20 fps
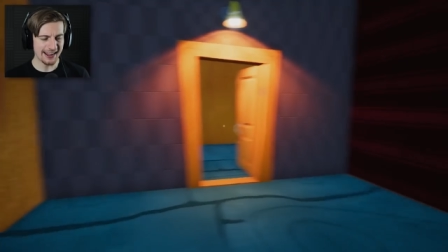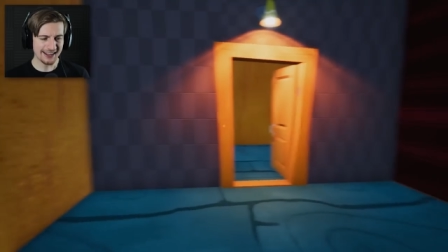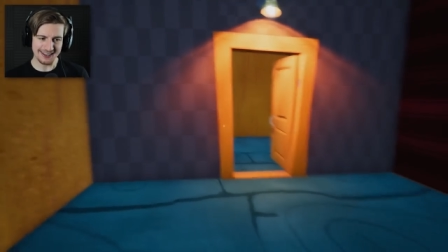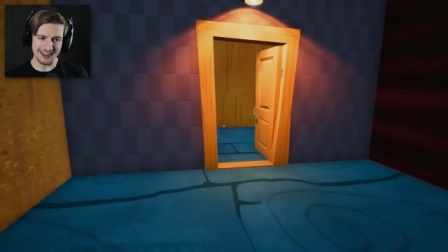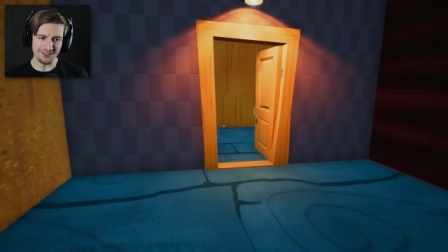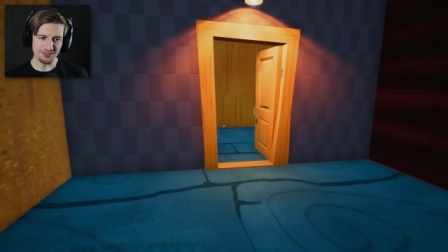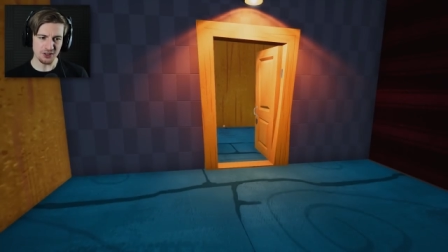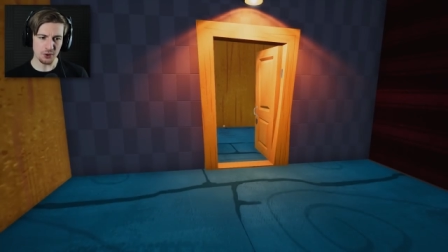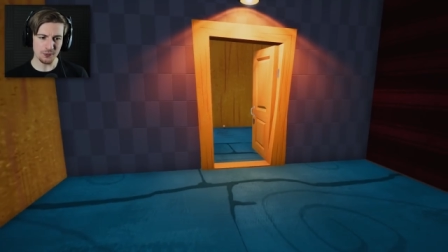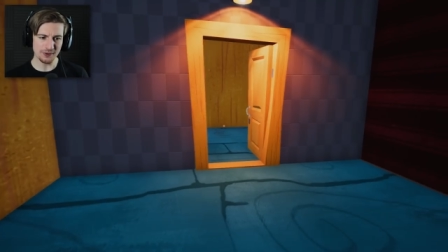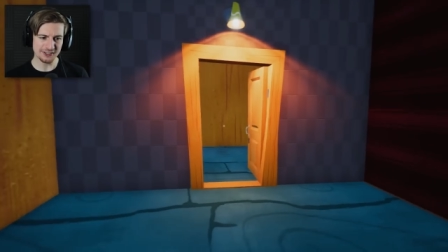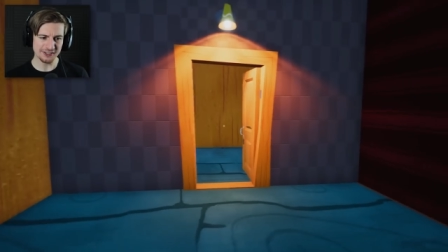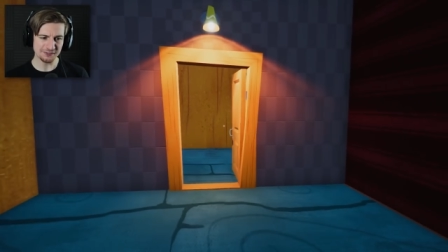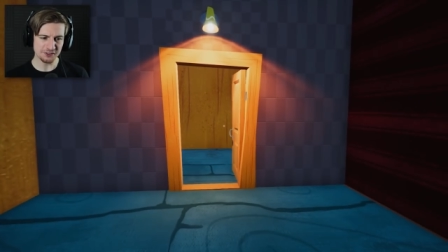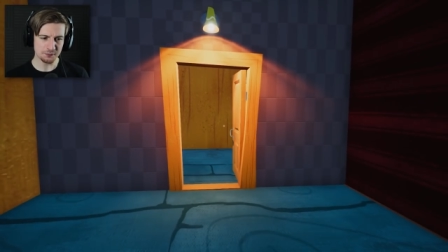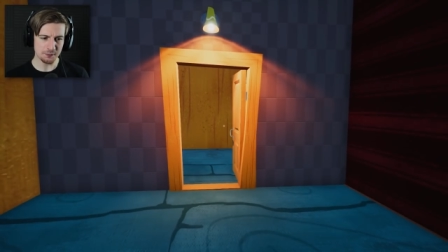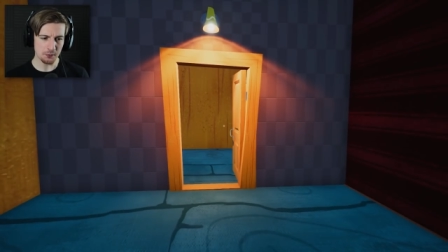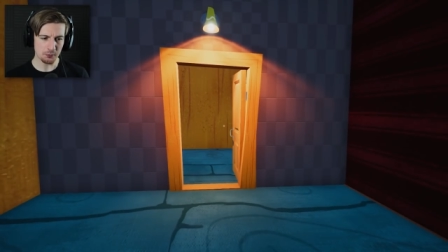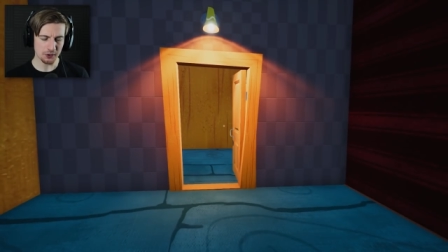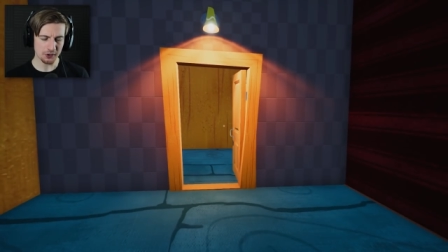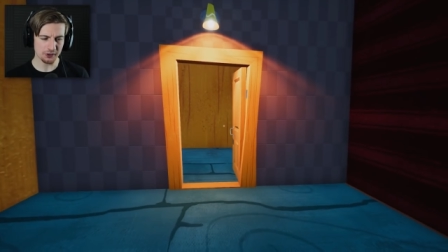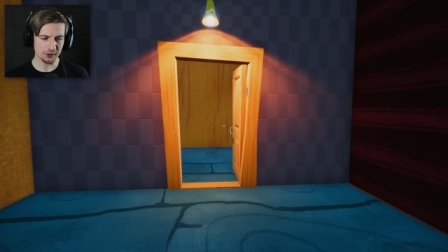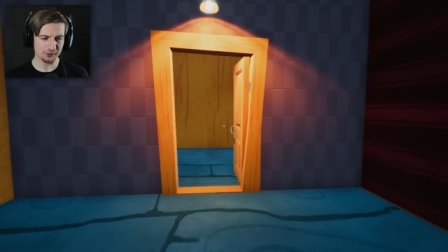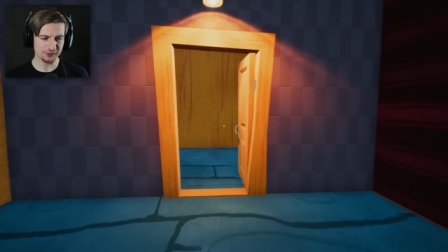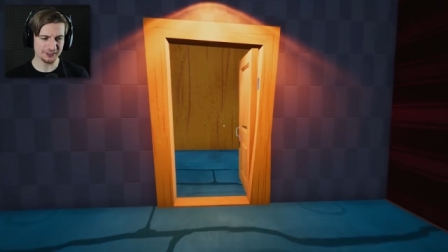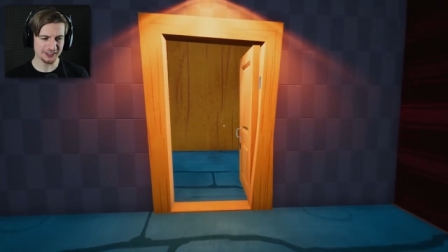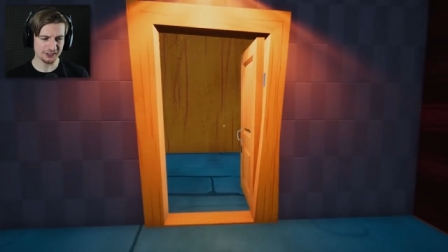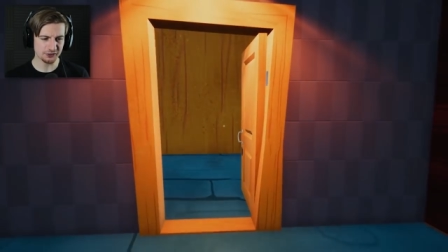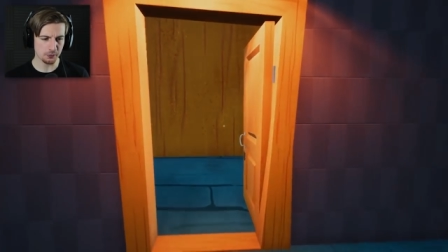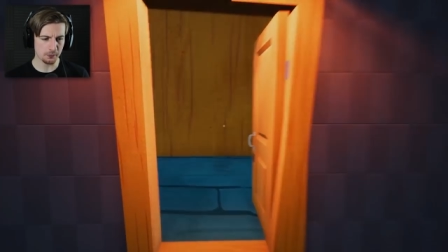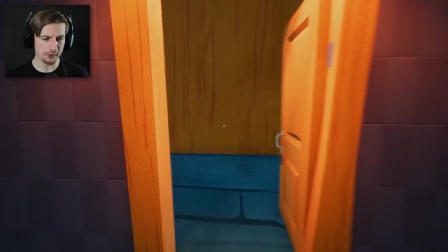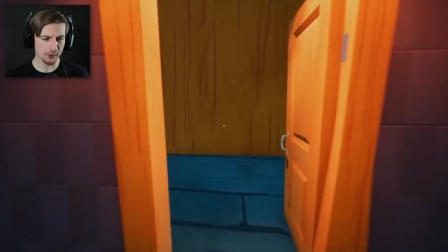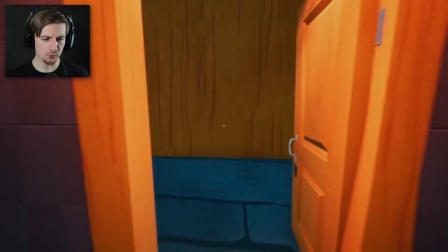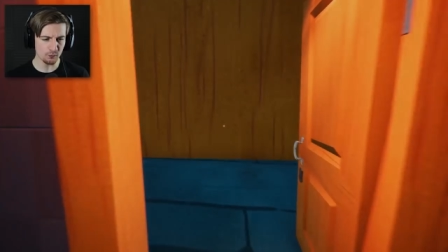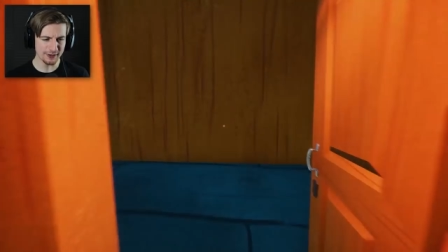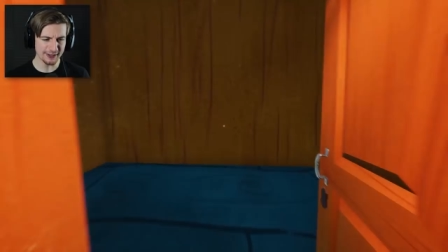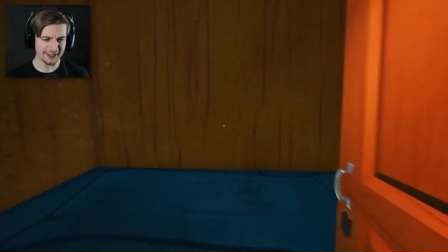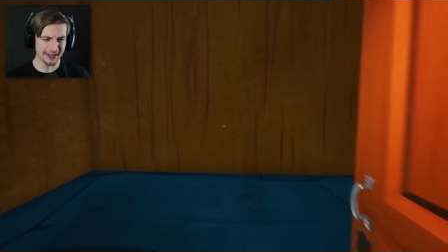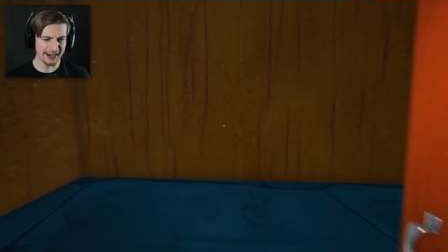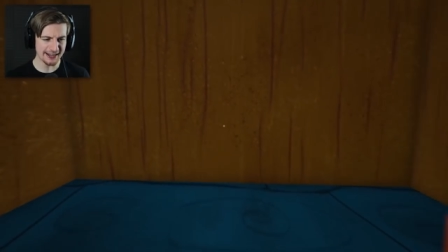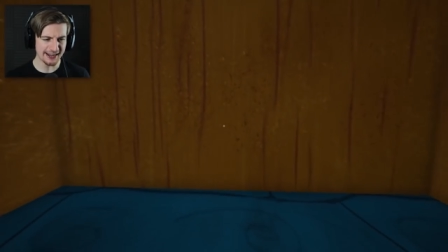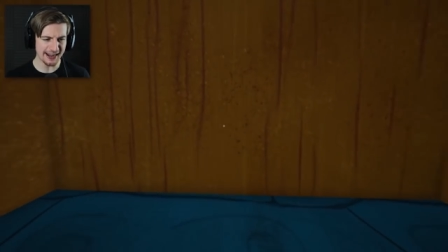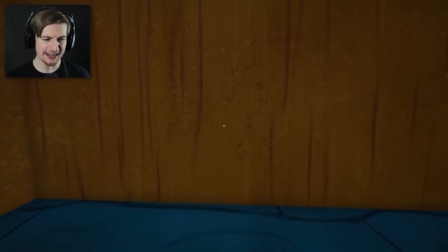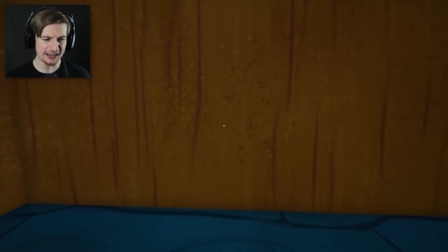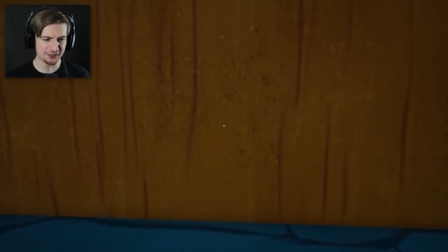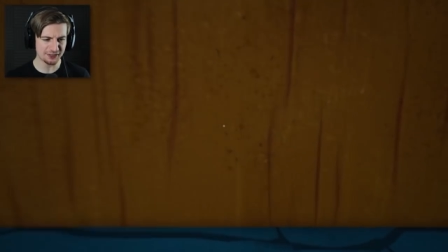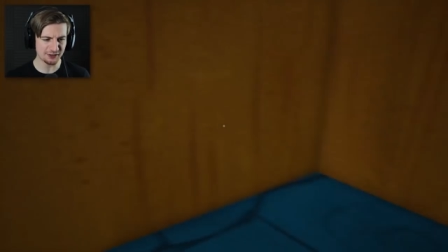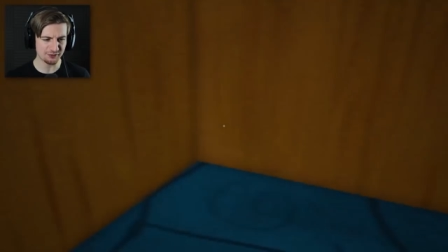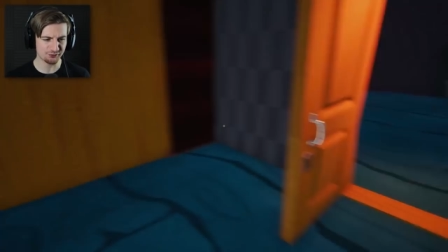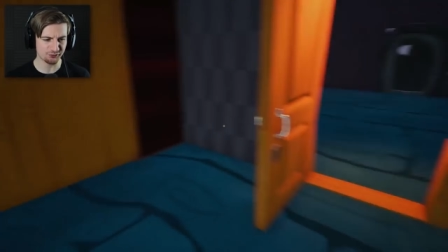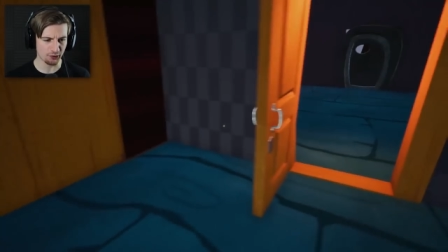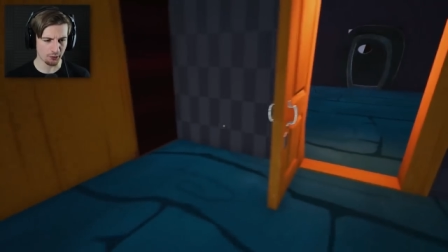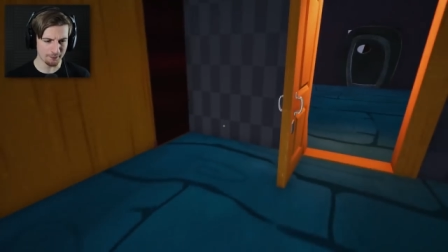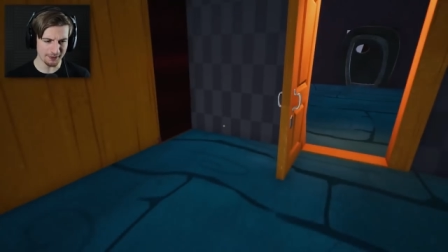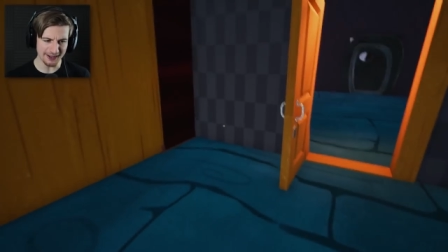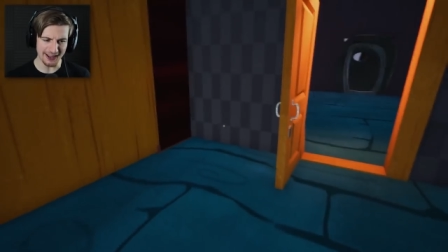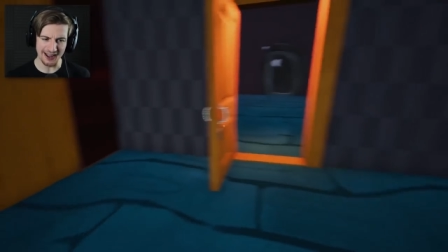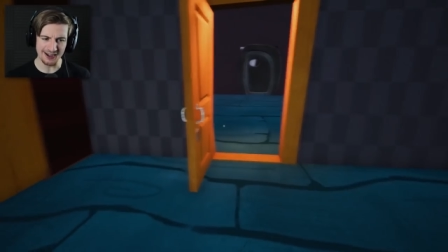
Again, though, it seems to be one of those things where we don't really gain anything from it.